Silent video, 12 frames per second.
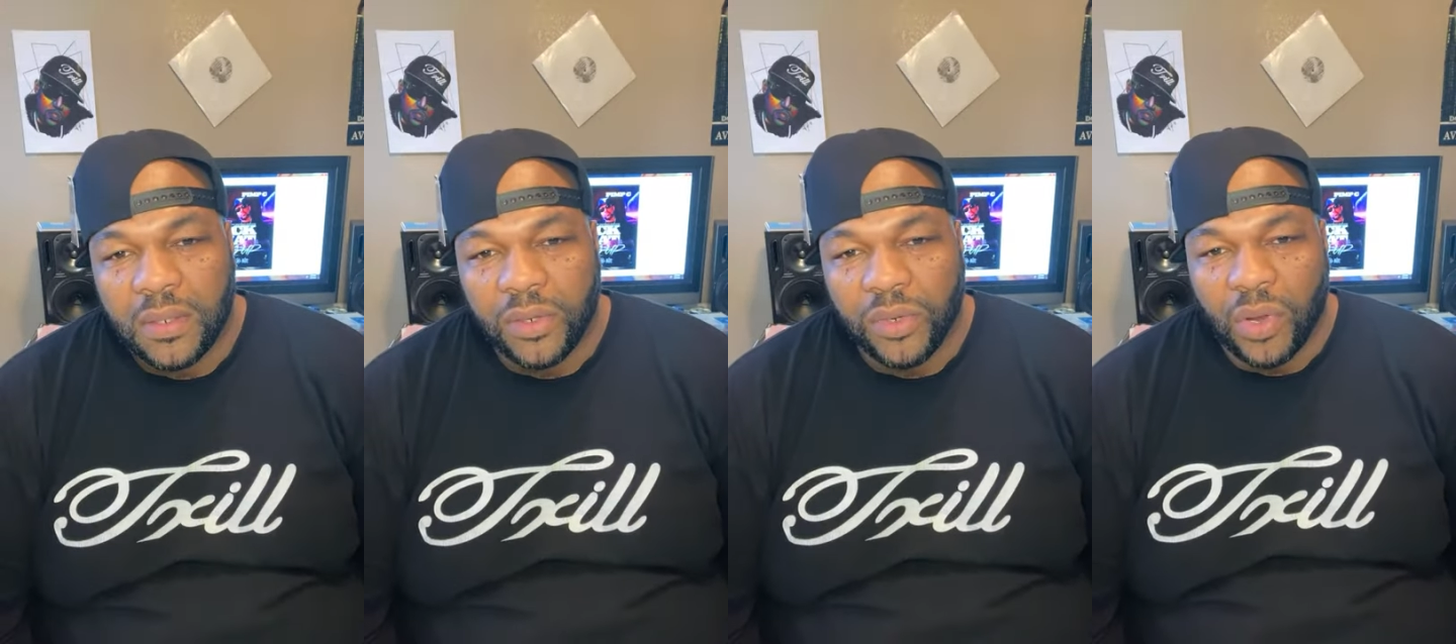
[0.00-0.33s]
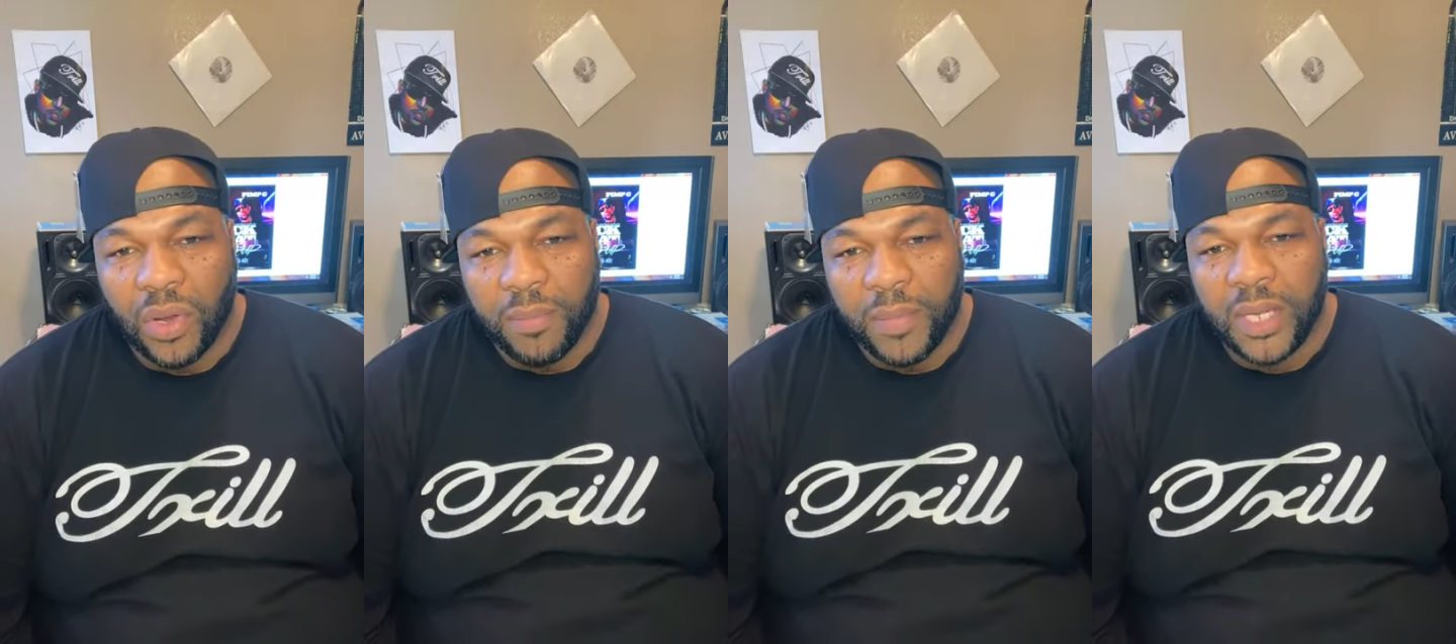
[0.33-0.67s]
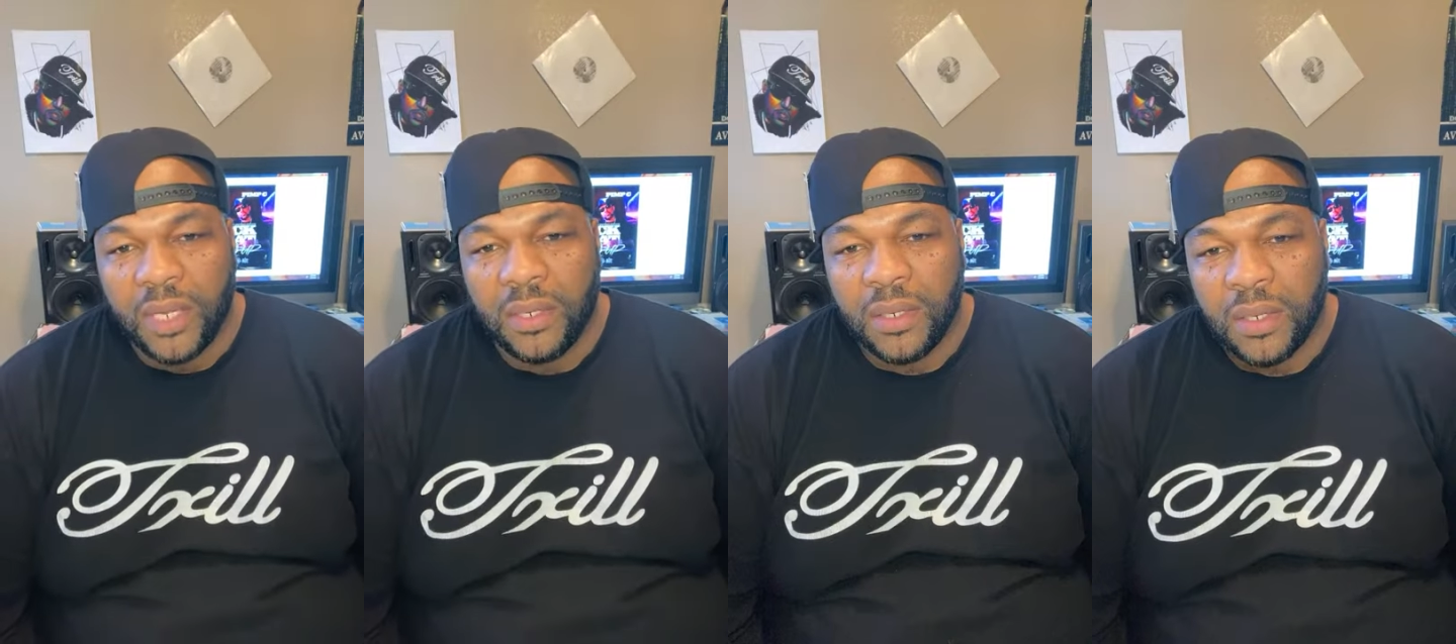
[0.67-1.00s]
You know what I
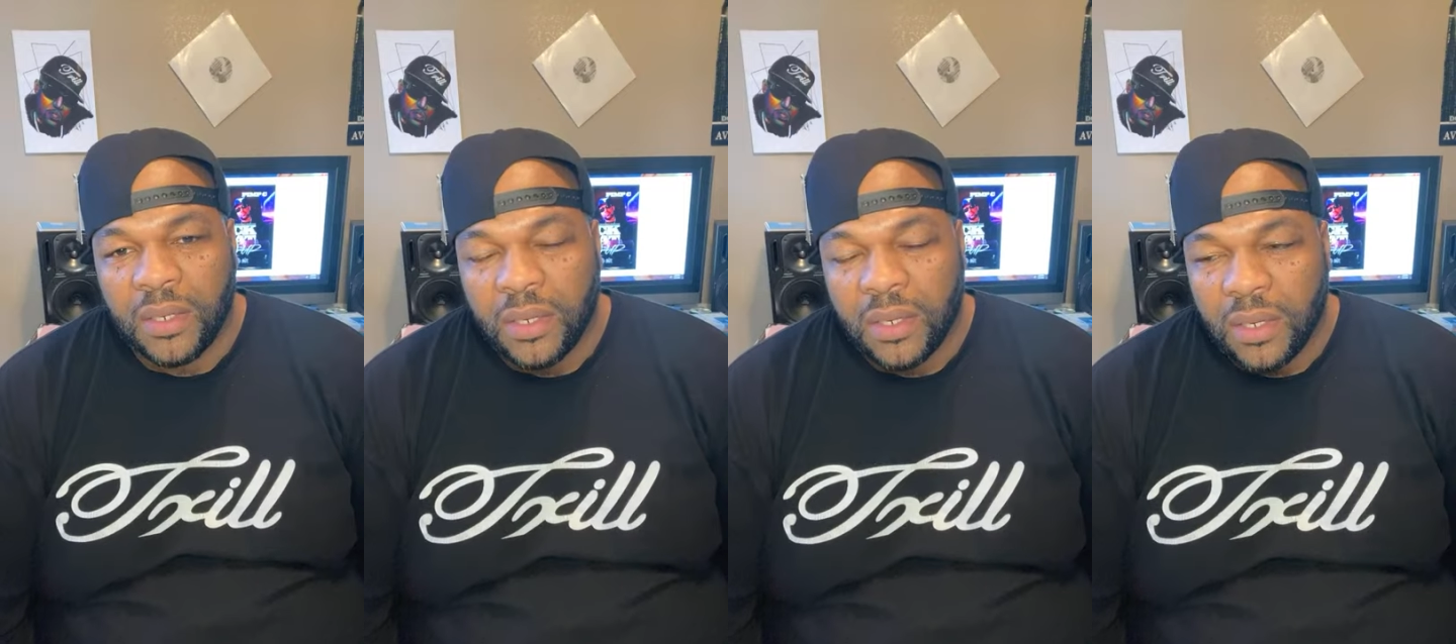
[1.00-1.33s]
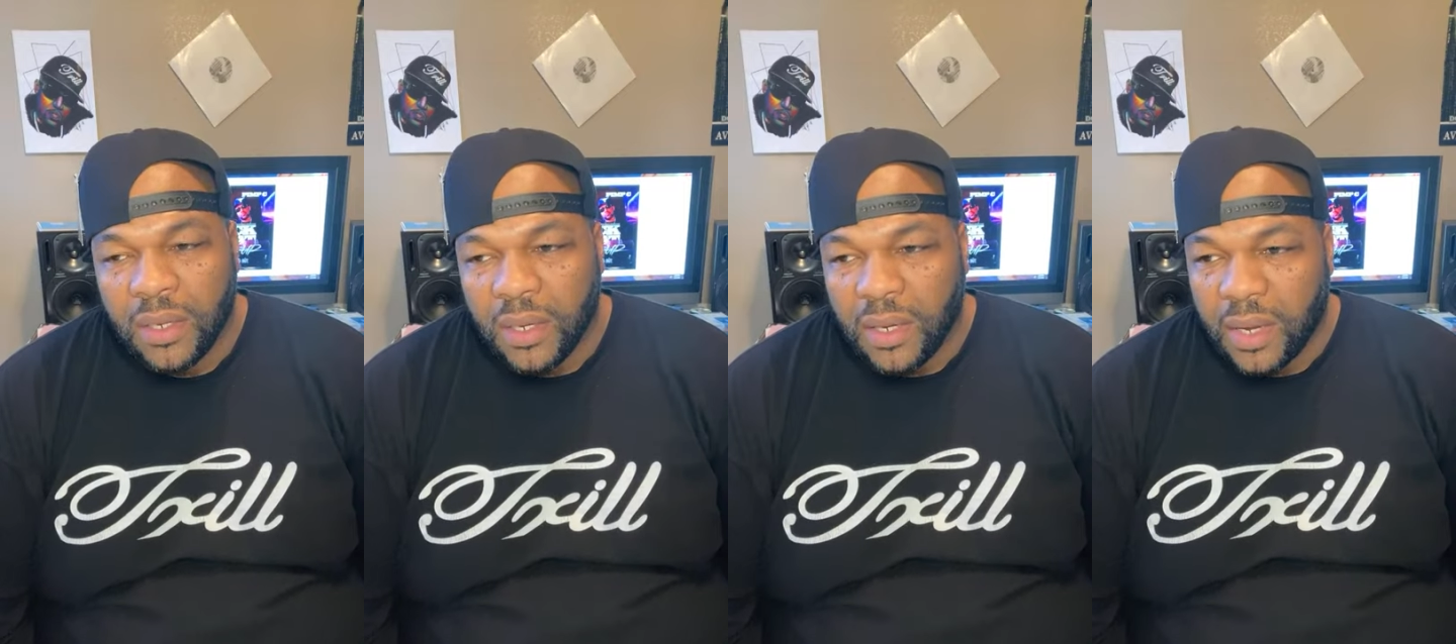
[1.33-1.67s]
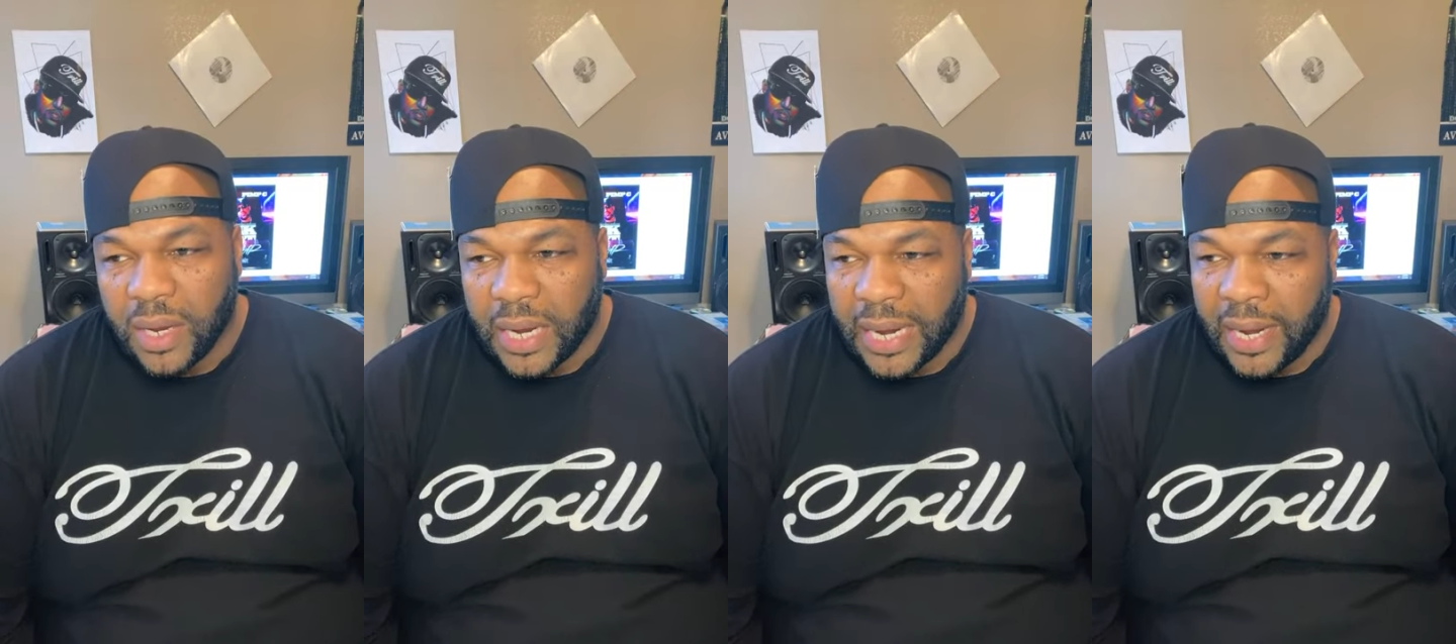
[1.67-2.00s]
mean?
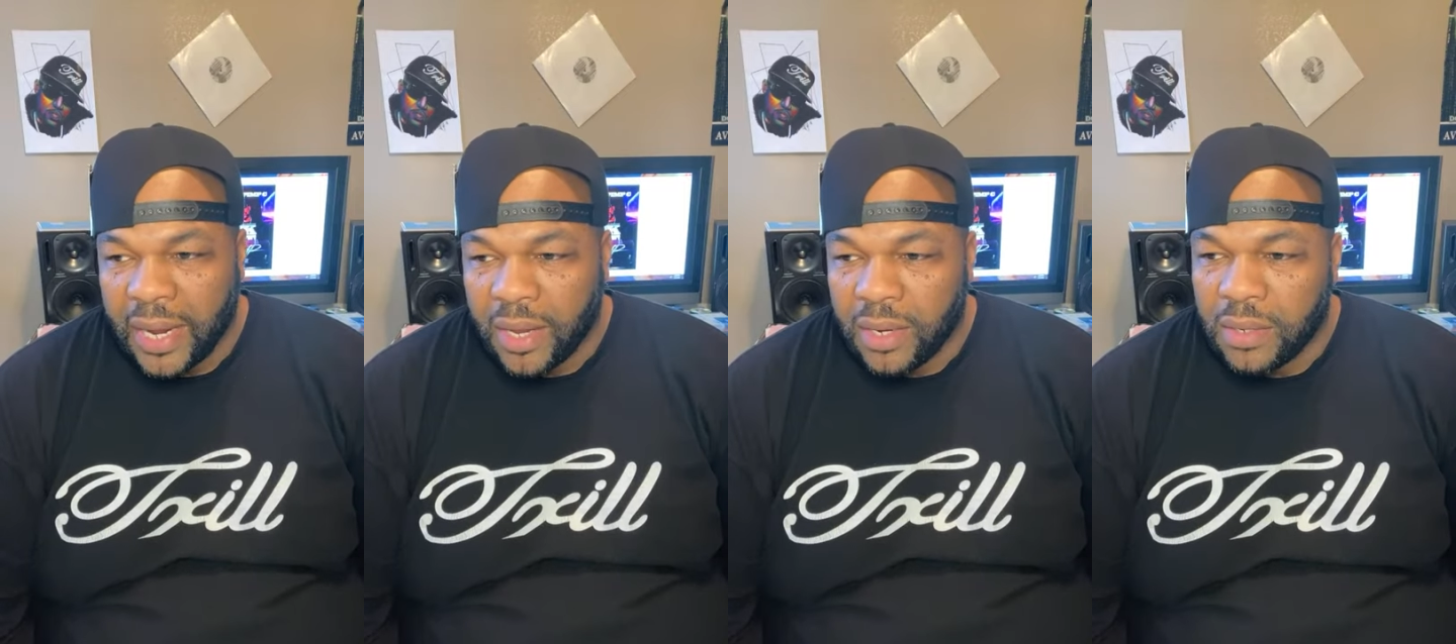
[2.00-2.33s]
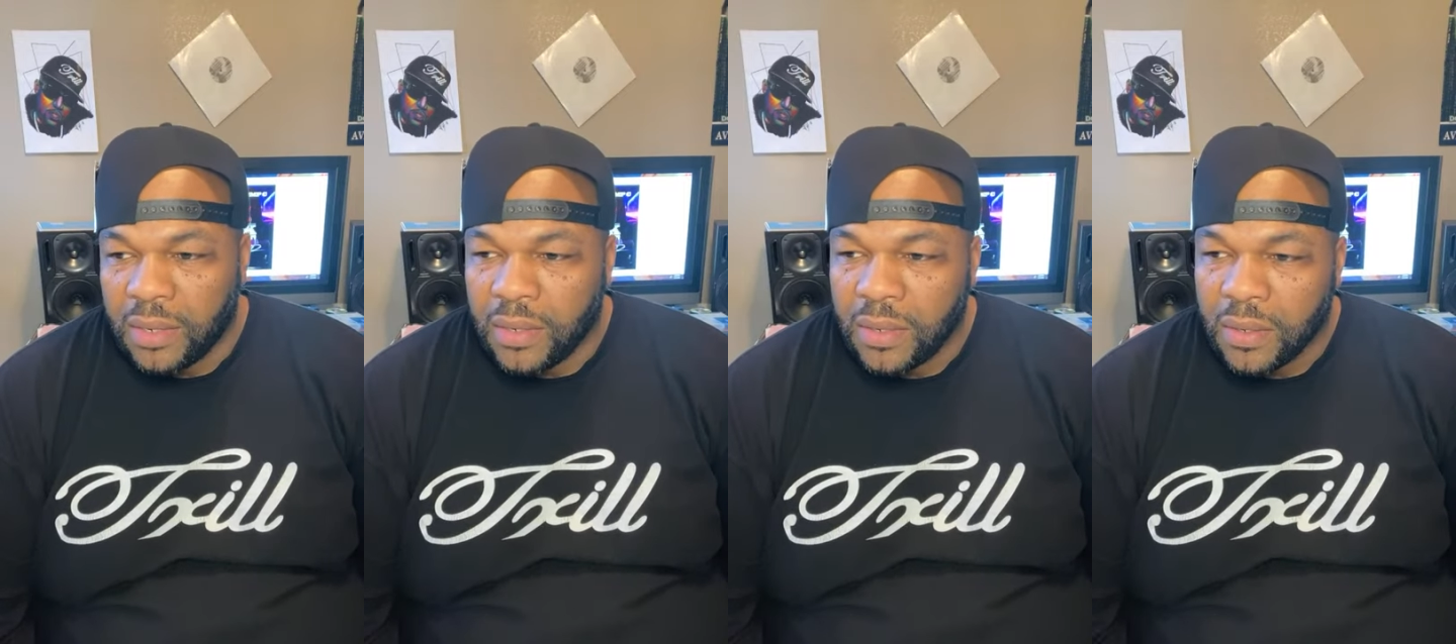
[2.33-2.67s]
And